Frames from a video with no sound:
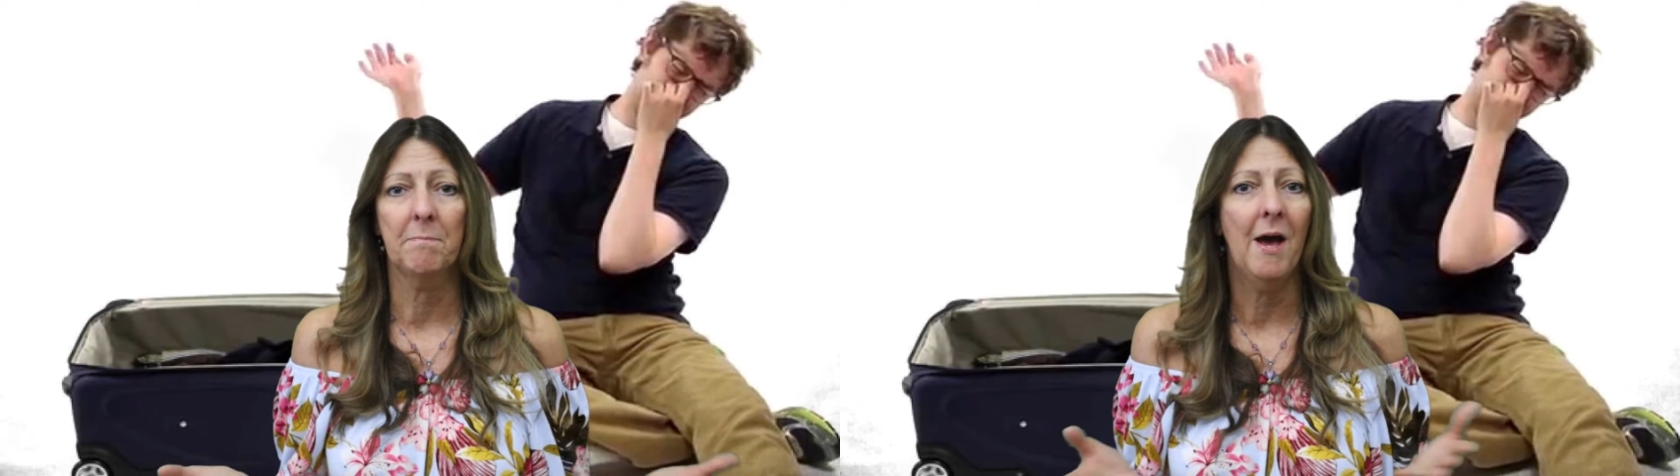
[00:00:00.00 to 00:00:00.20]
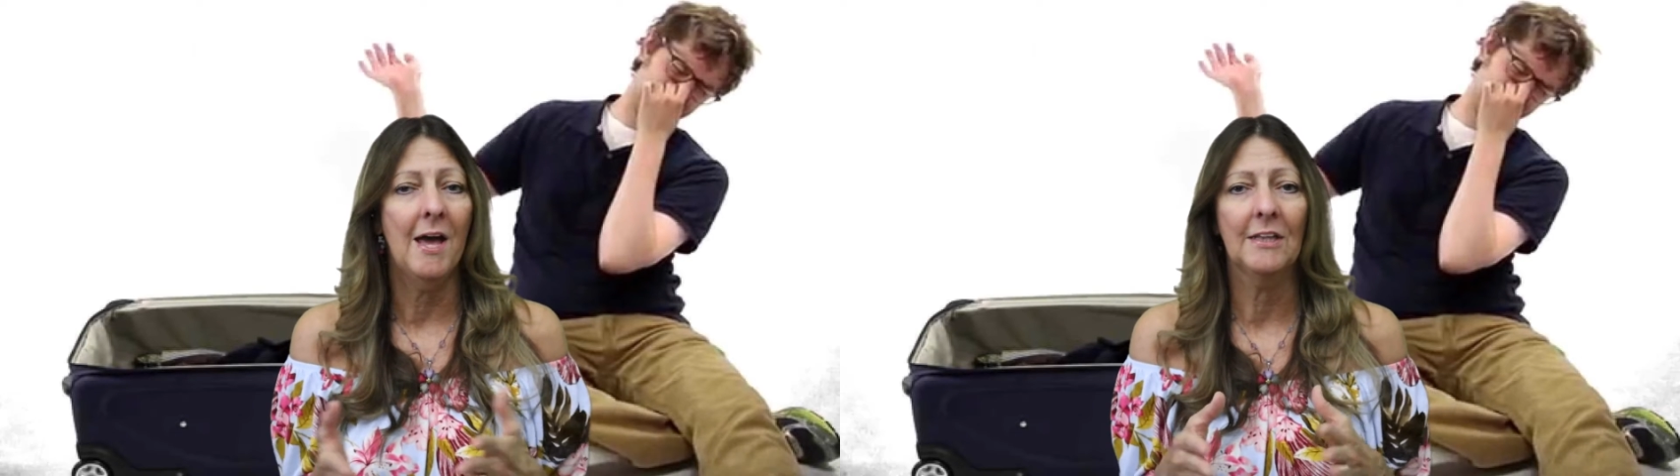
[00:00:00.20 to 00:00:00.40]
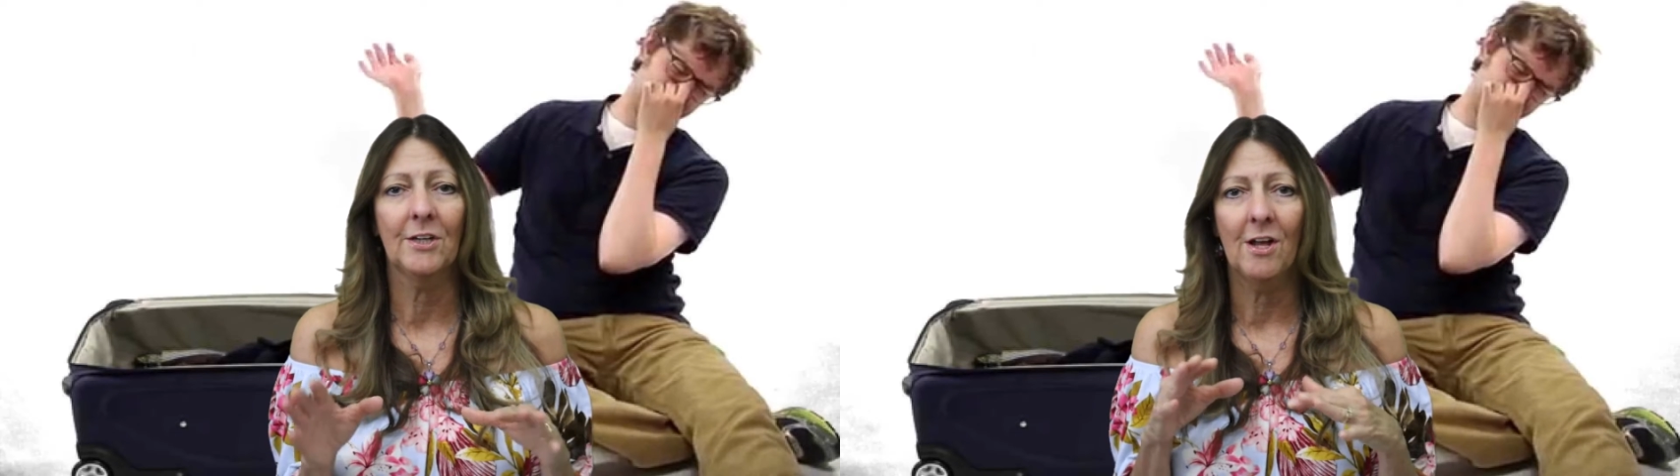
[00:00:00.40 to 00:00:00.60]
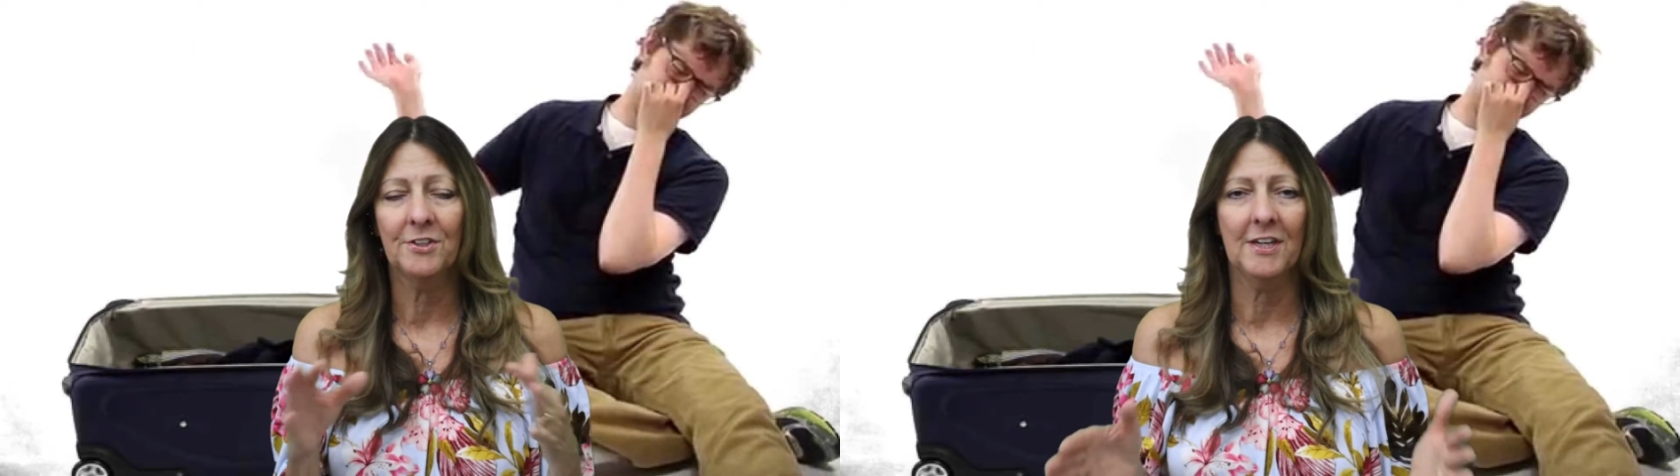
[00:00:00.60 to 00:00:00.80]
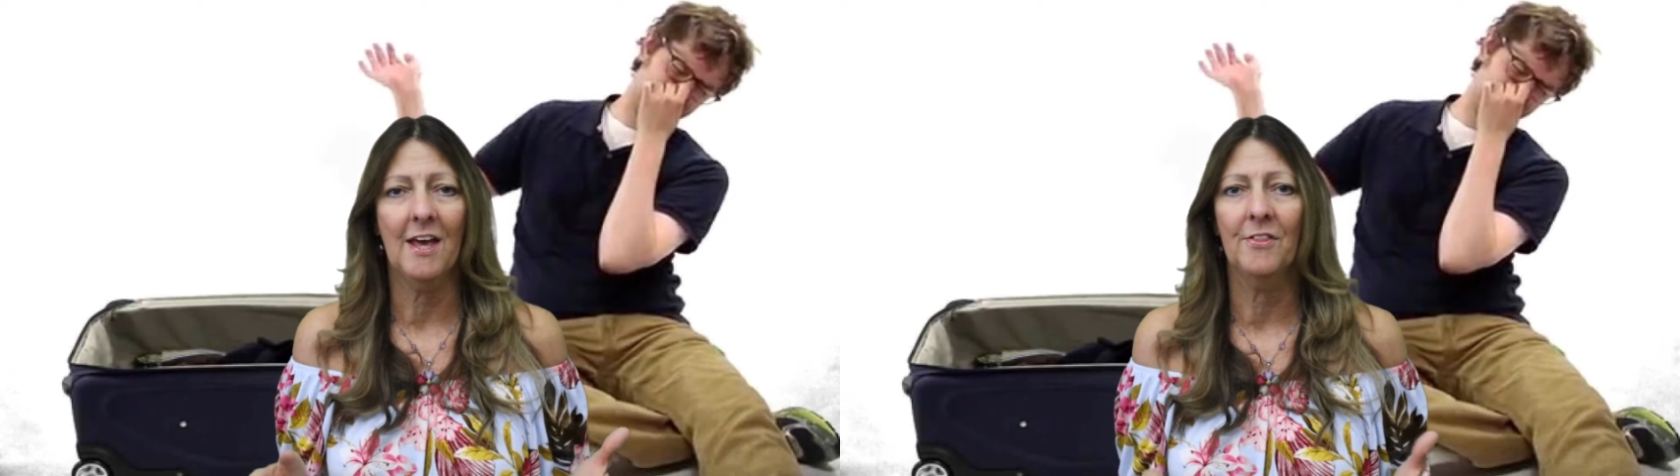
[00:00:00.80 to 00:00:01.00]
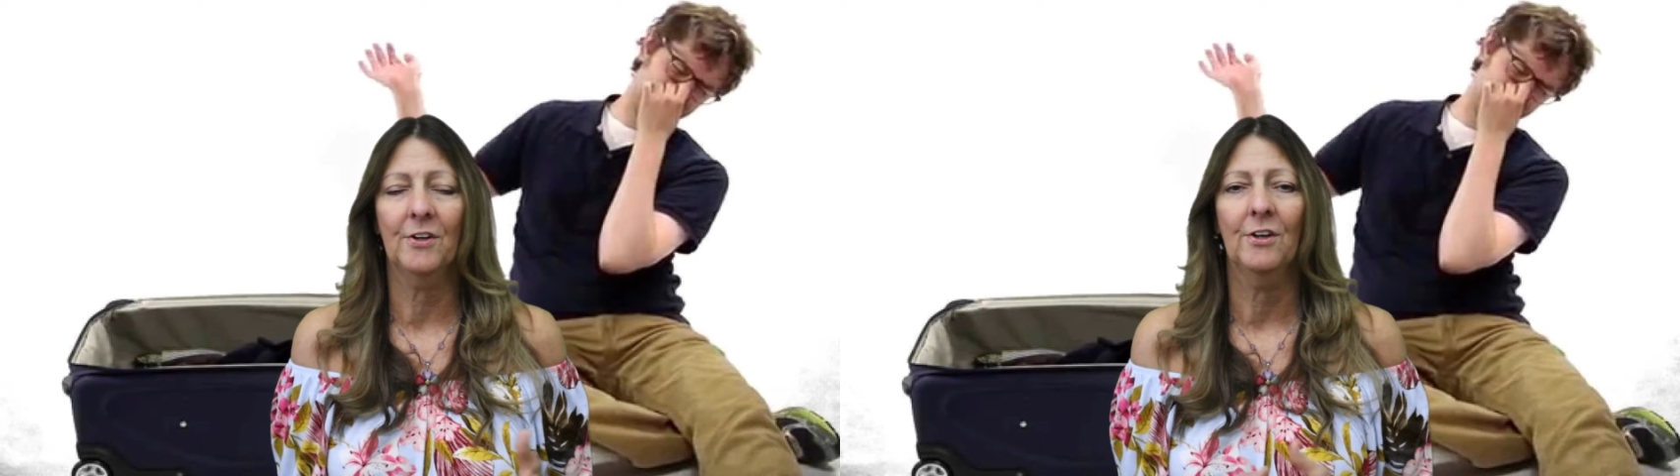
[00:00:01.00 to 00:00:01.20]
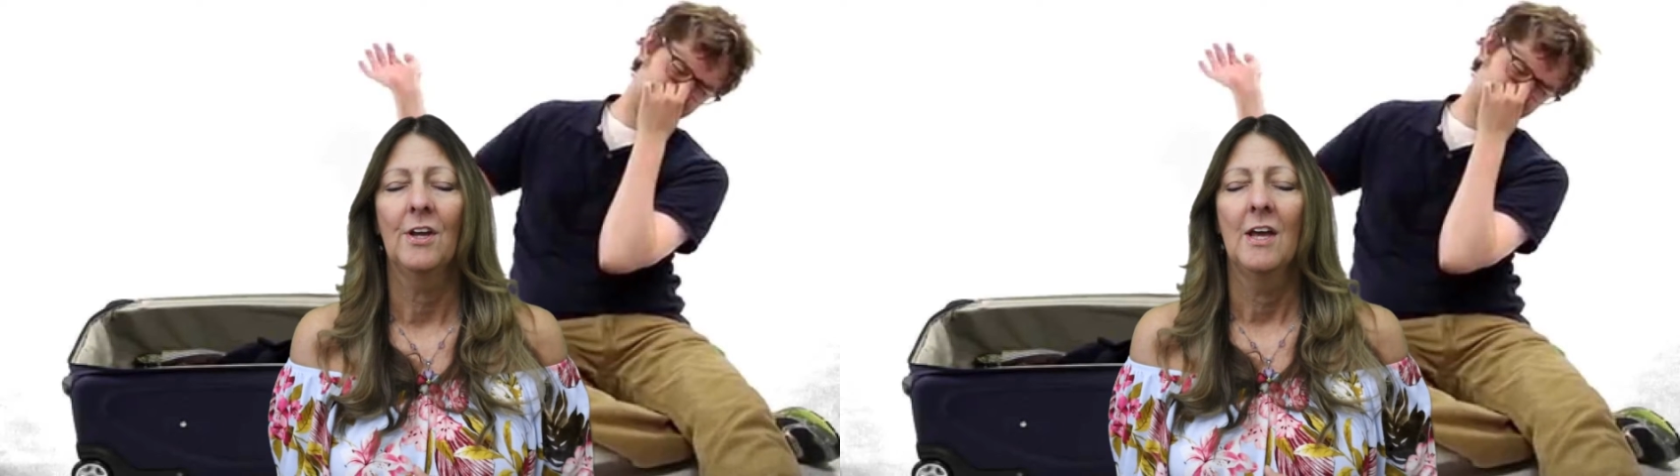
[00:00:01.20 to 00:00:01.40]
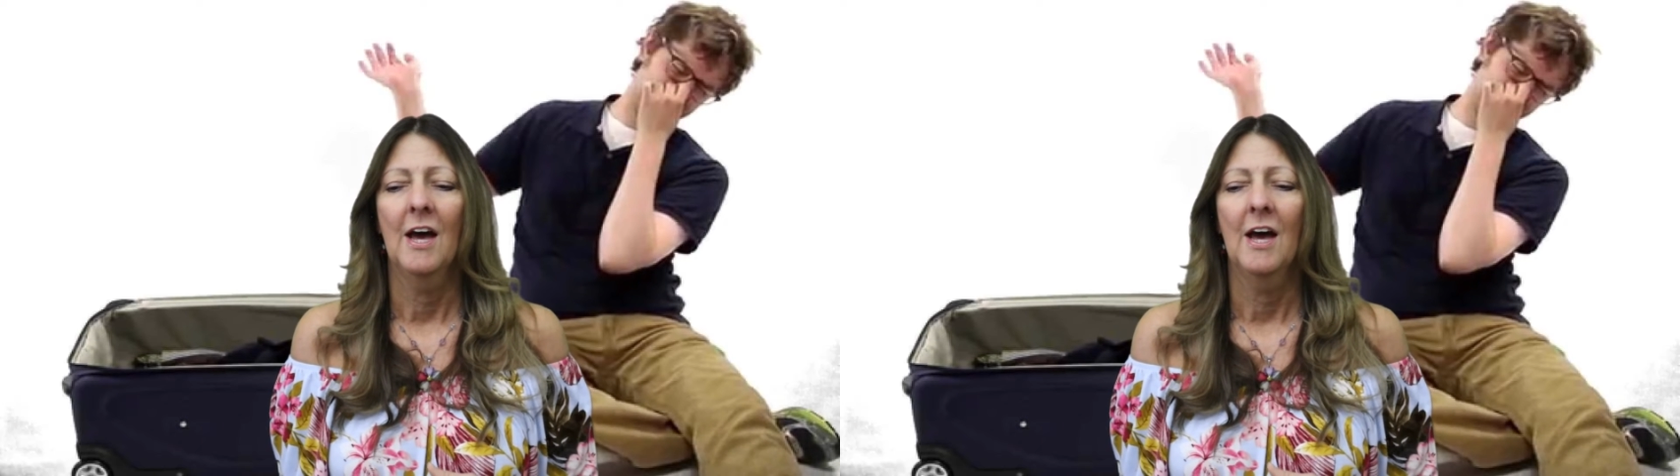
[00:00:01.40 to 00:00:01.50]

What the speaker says: pile it all together.